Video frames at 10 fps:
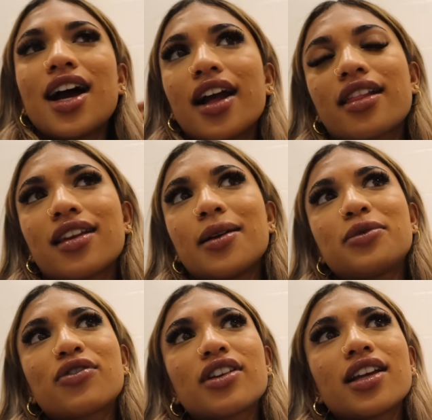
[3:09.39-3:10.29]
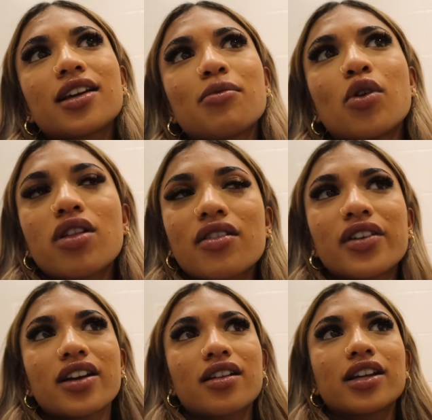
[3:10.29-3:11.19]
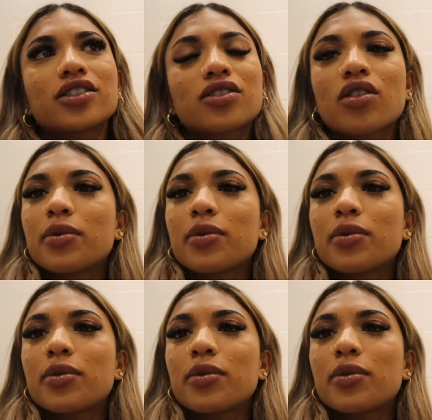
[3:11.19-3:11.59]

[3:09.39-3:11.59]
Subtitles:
I slept for like most of it because I took those